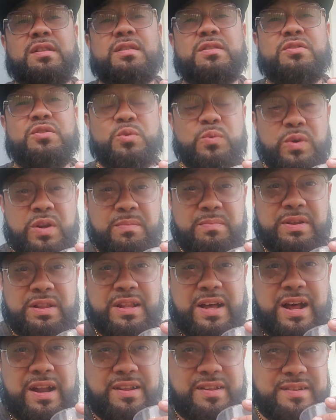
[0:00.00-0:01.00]
you wouldn't be
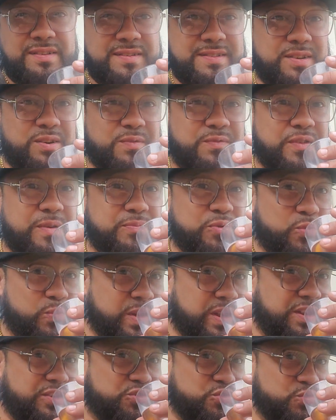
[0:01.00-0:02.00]
lining yourself up the way
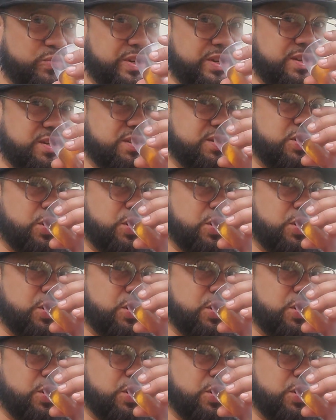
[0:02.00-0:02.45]
that you is.